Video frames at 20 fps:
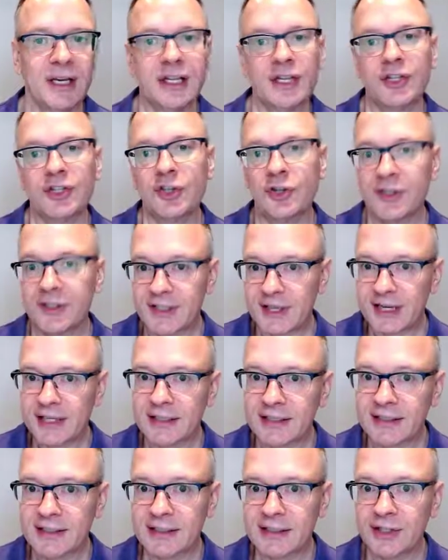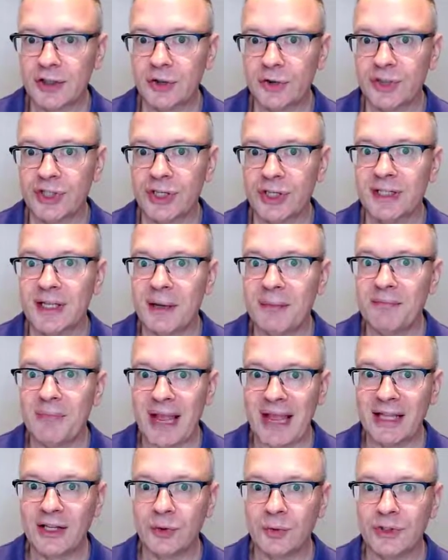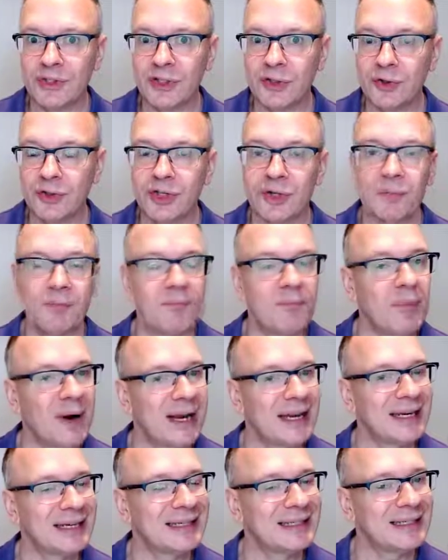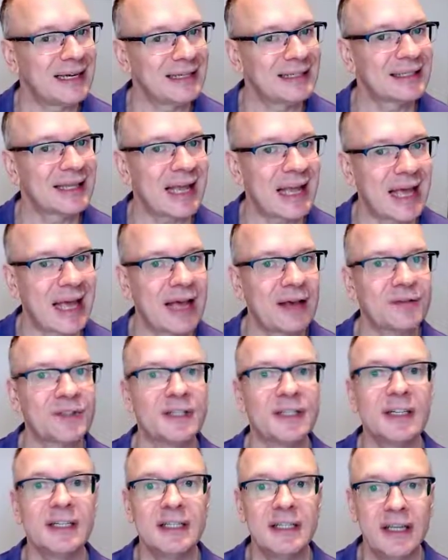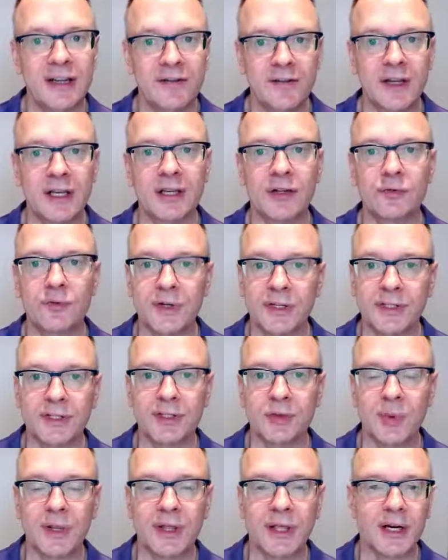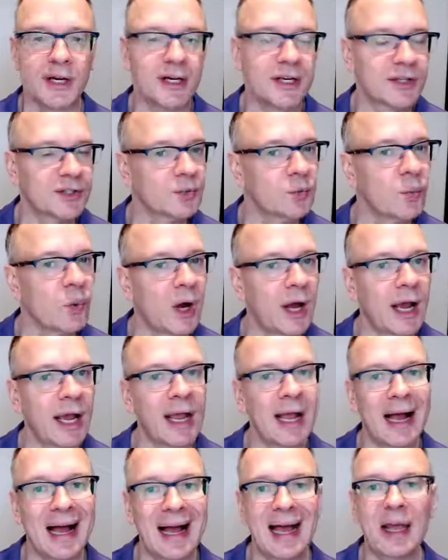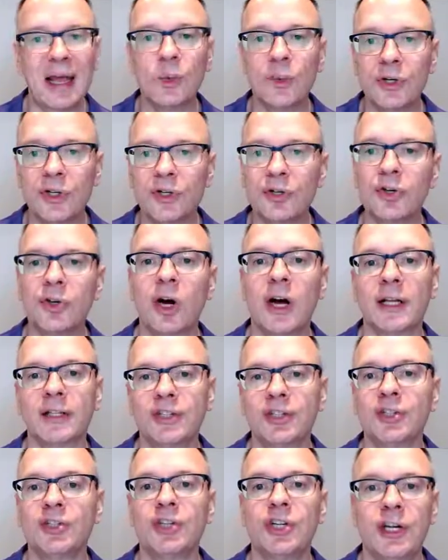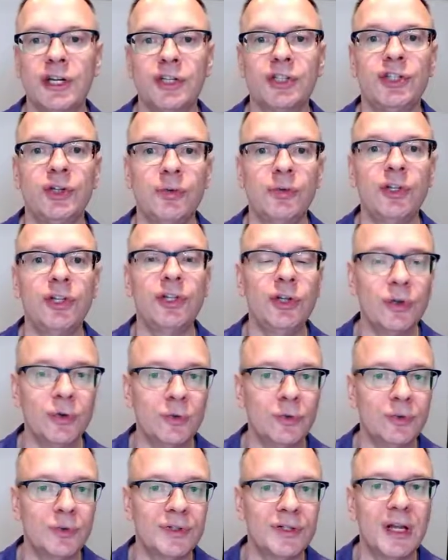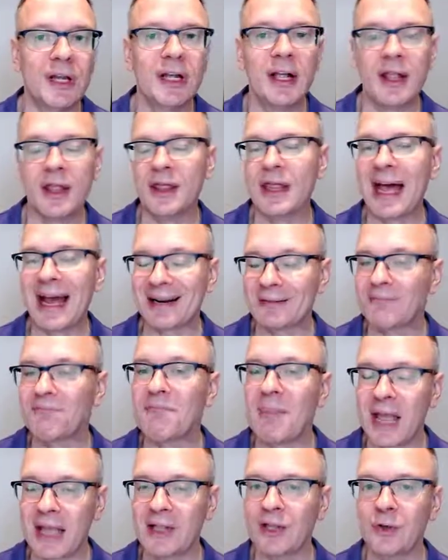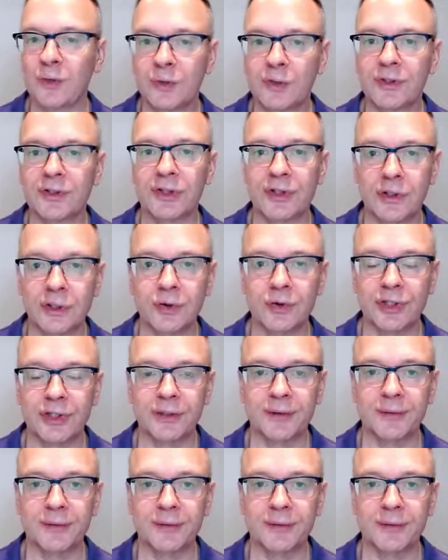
So the second solution is a manual solution, but it does have significant risks with it. And it's why I would not suggest you use that manual solution.